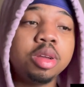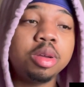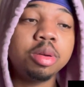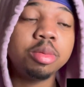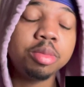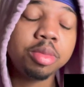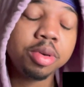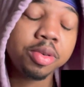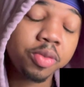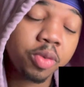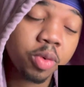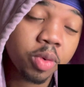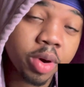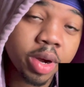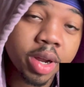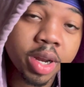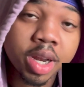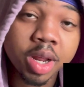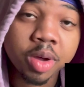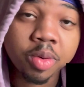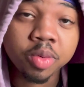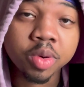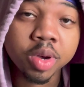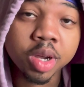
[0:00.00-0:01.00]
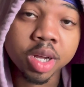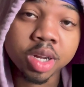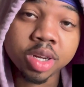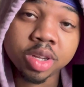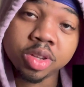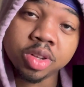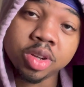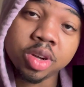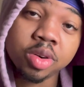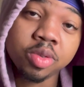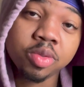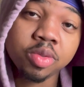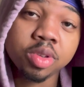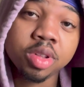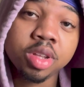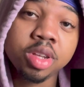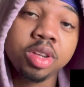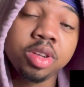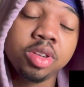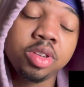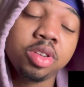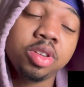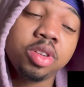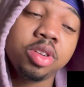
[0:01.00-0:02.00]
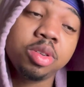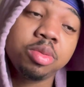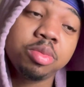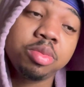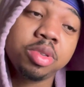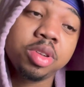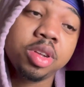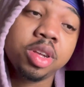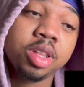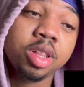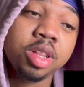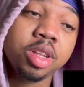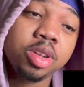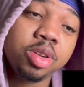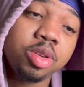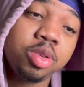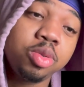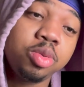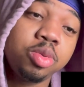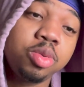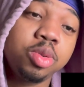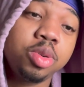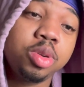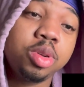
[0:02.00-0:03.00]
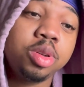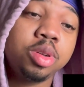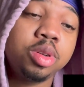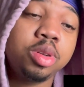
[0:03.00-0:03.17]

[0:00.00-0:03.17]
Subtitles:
But for right now, we got this unreleased, you know what I'm saying? Let's do it.